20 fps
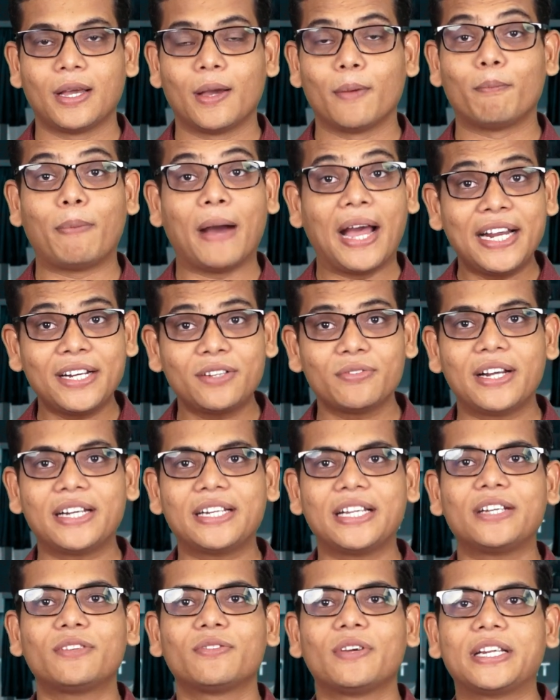By
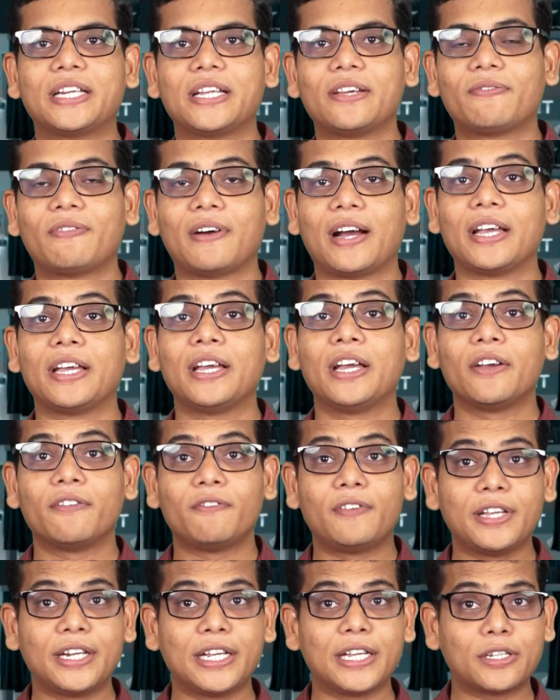2025
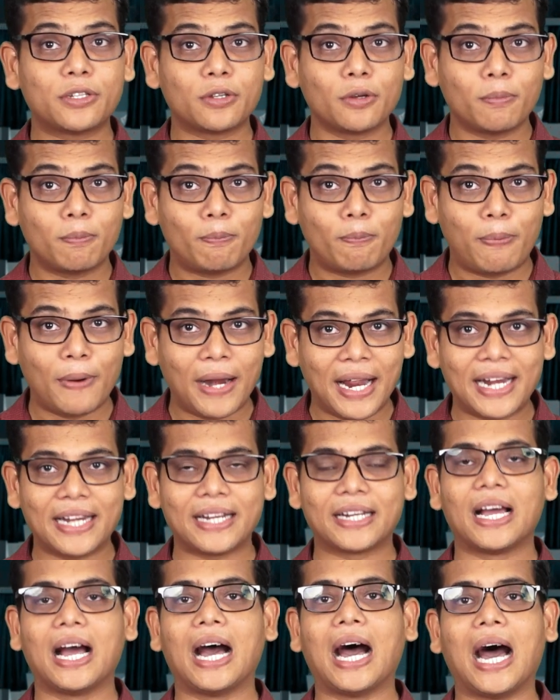we need to
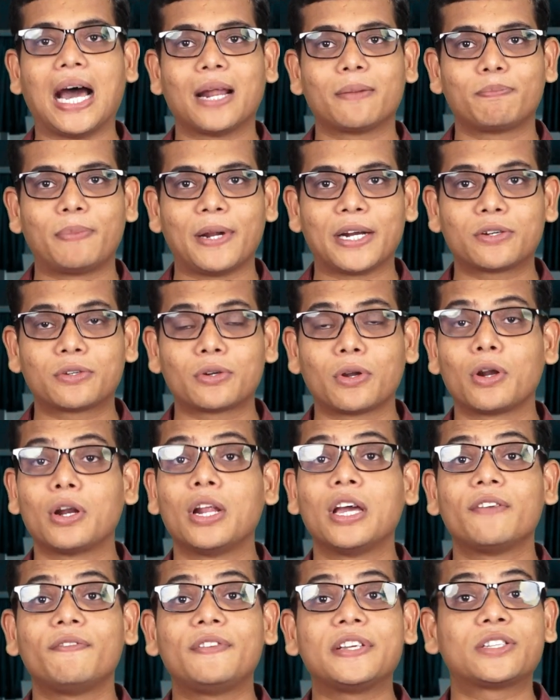blend our petrol
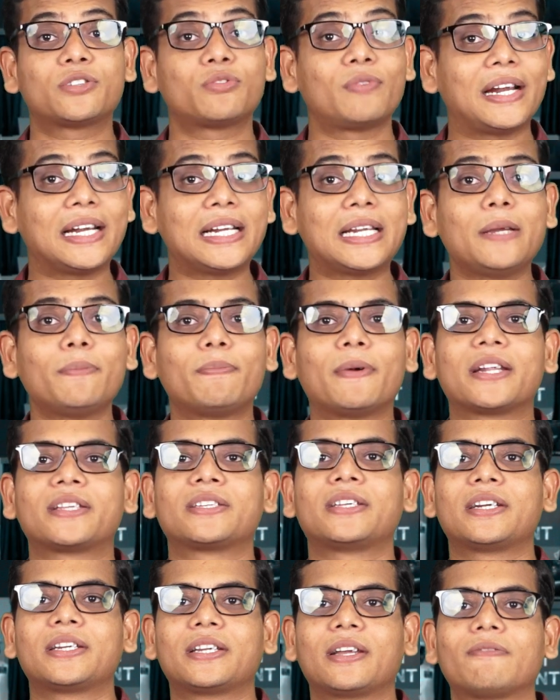with
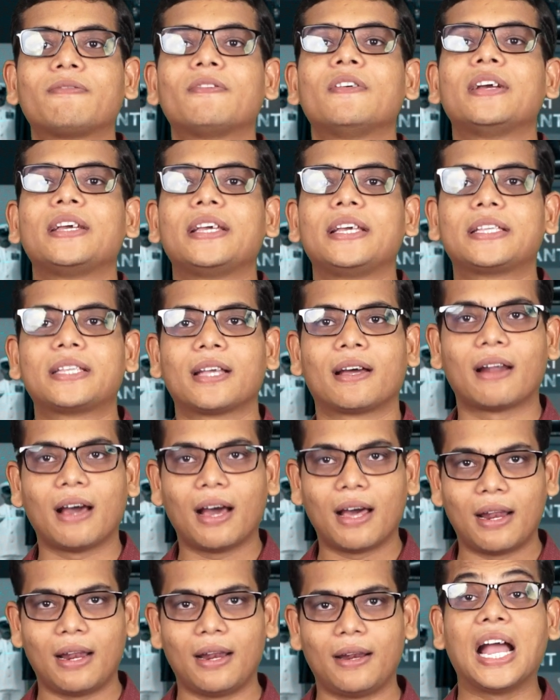20% of
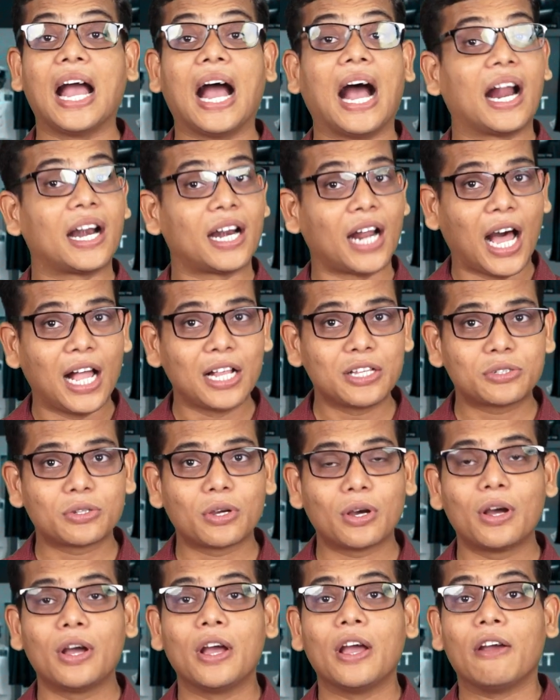ethanol, and
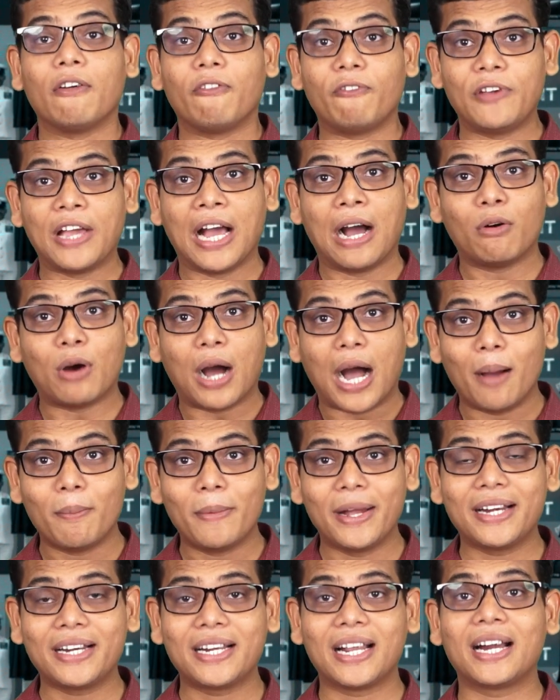also we have
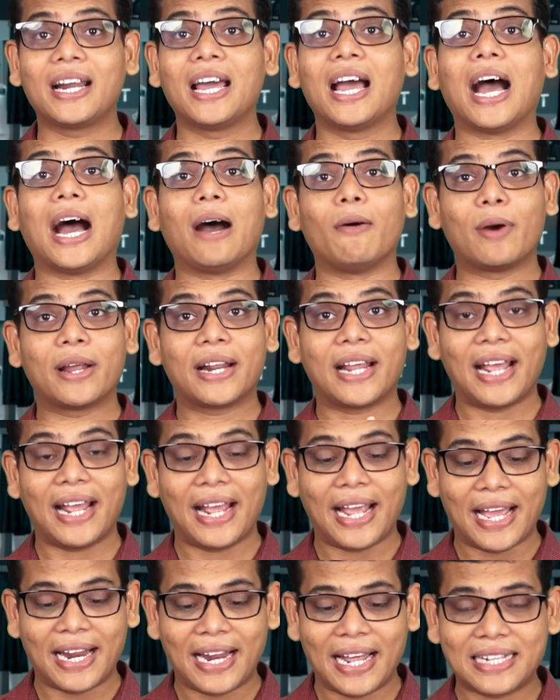amended our
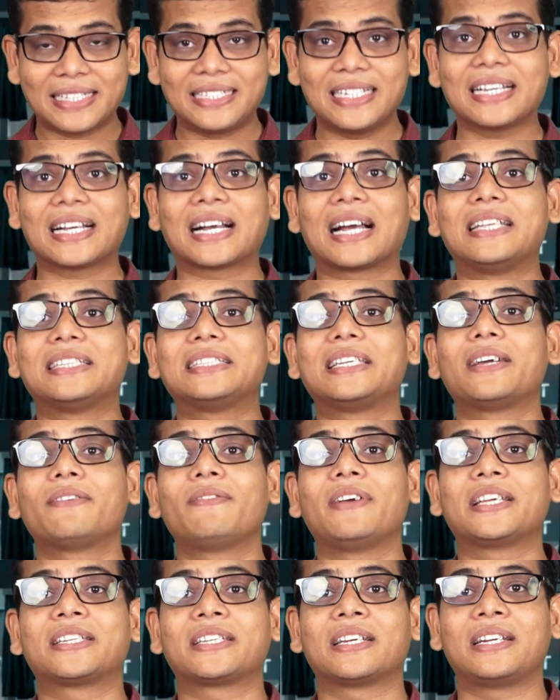Energy
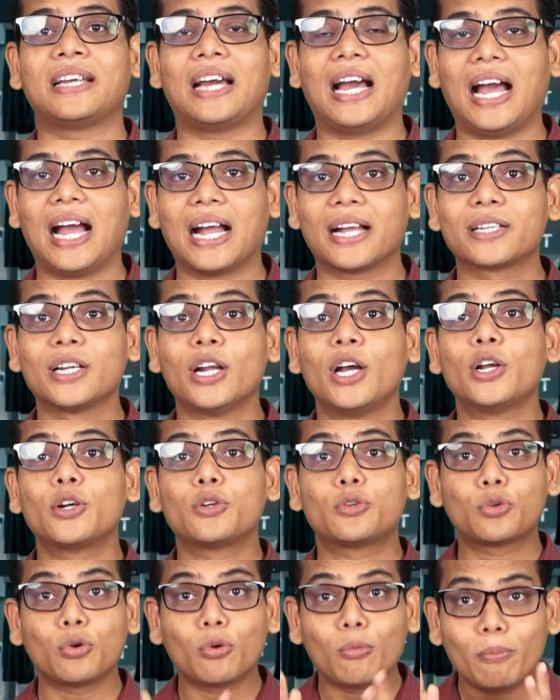Conservation Act
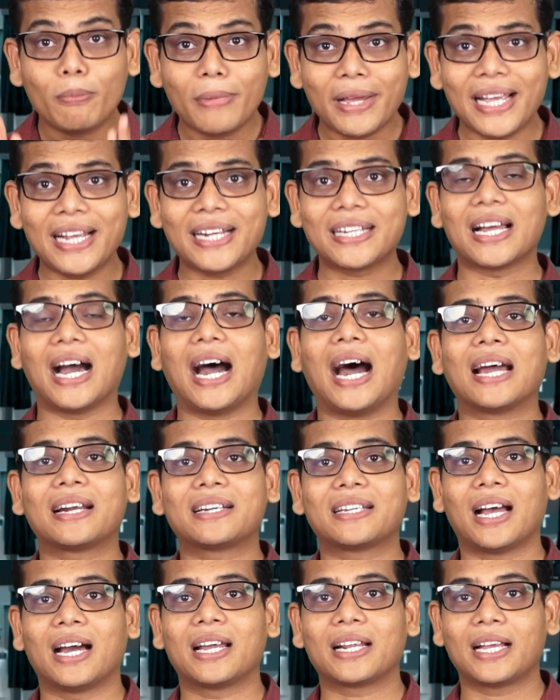to meet our
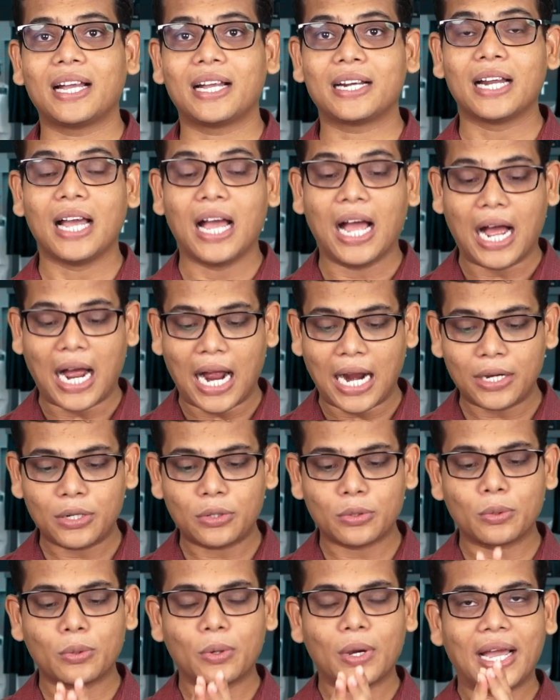target and
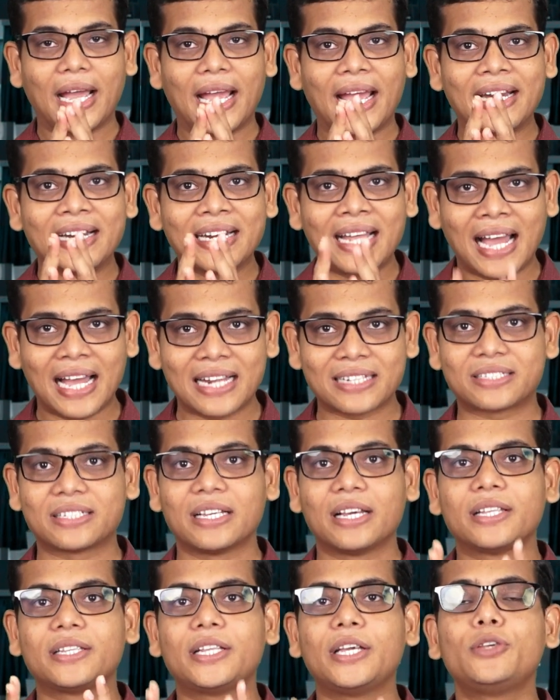to enhance
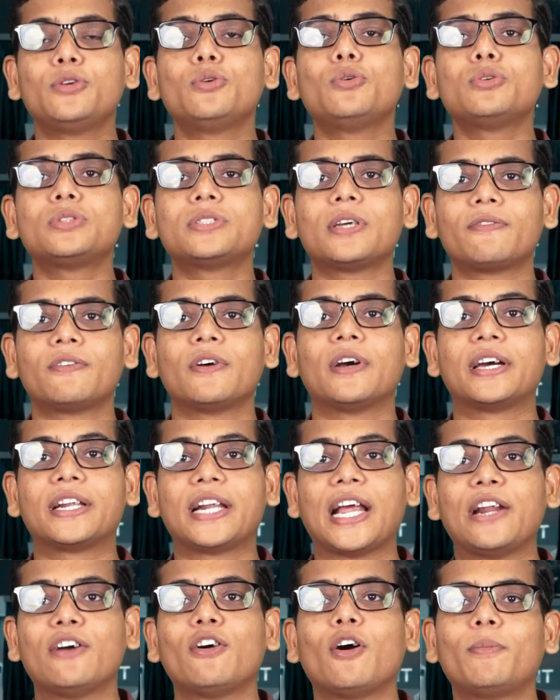the use of
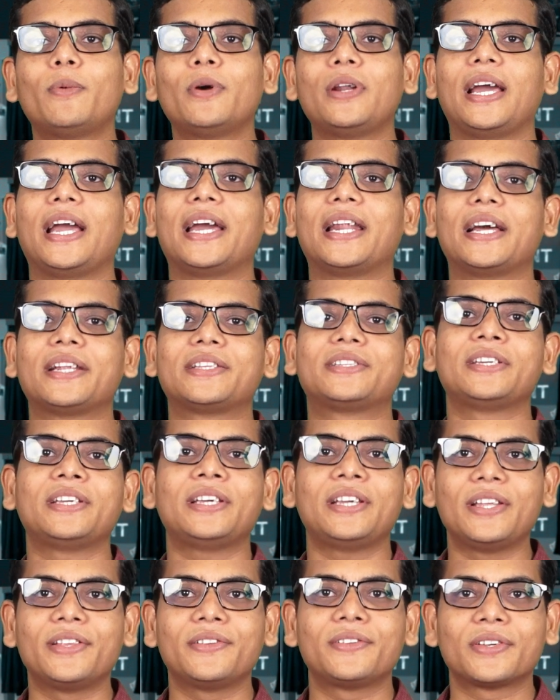renewable energy
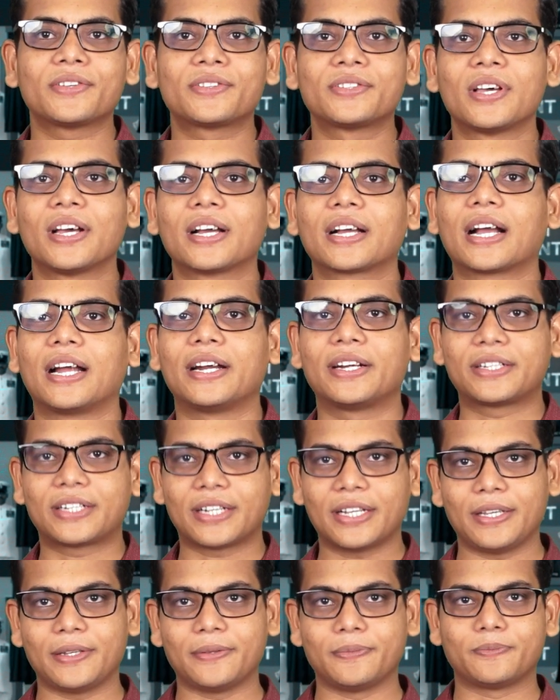in this
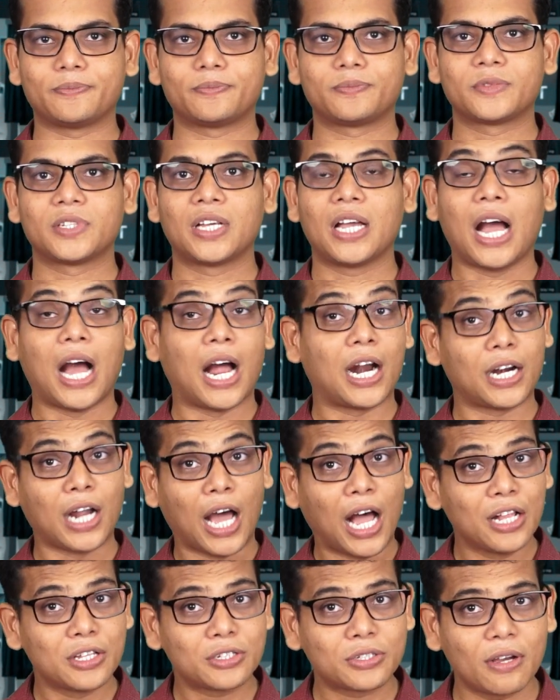country, and
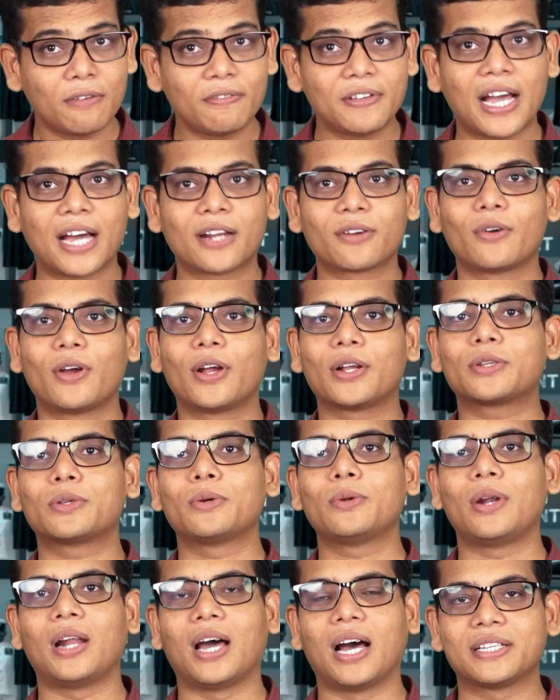also we are going
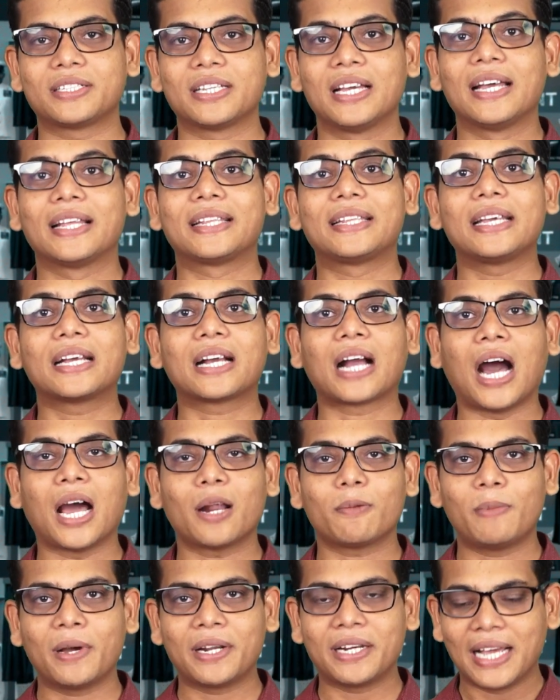to launch the
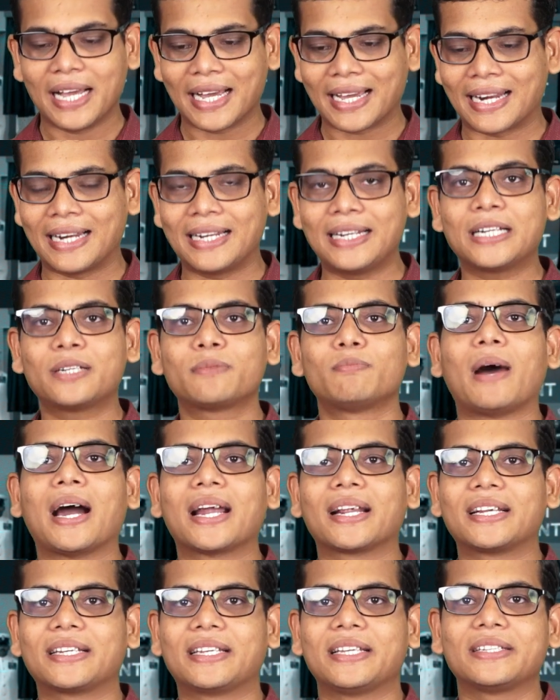carbon credit
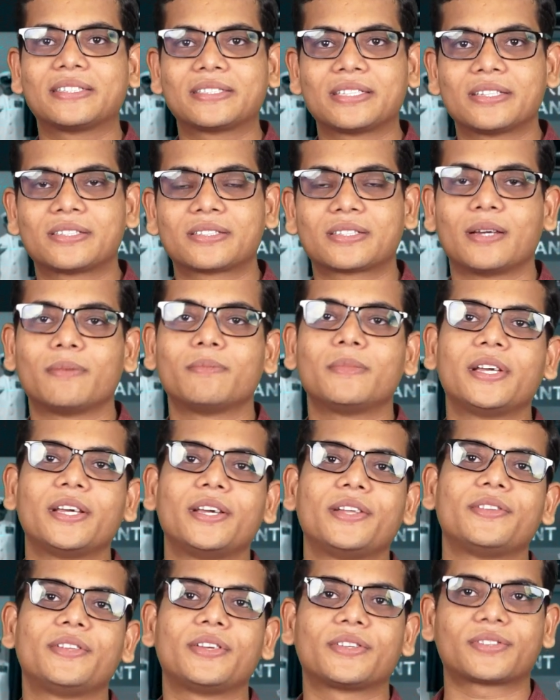marketing system
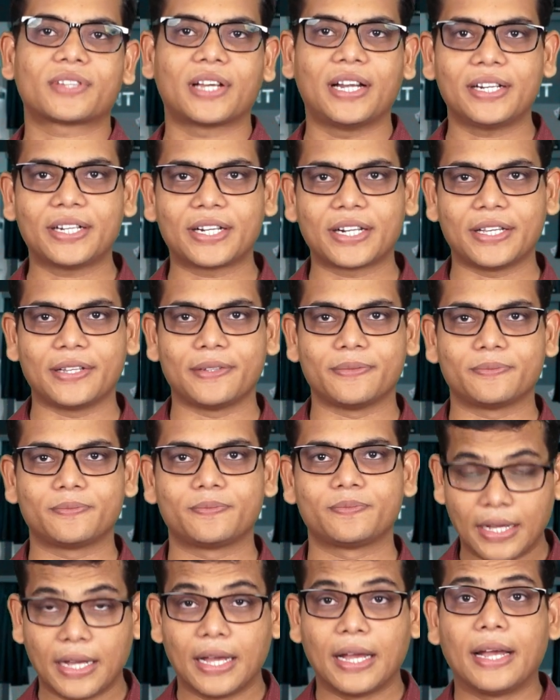in this country.
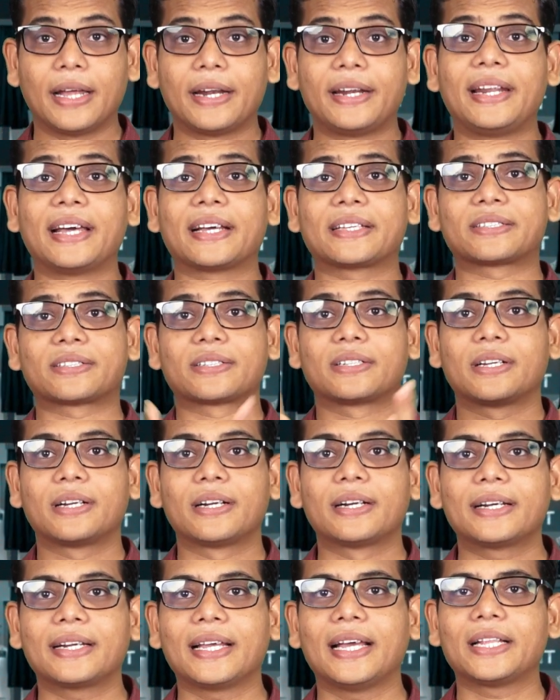Next,
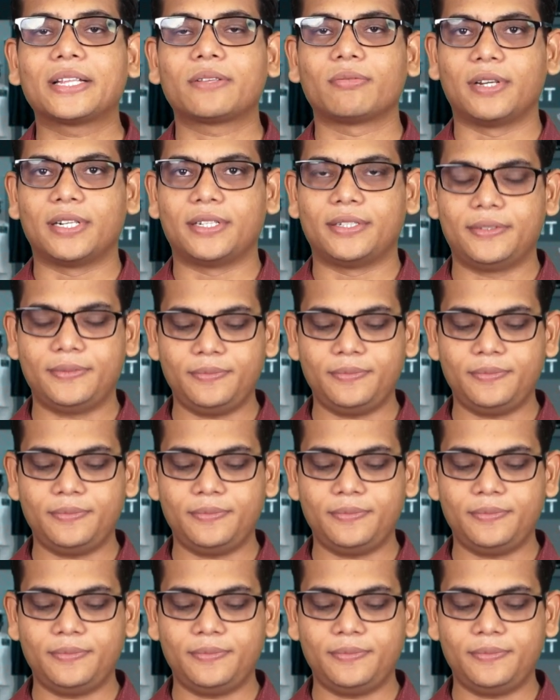10th one,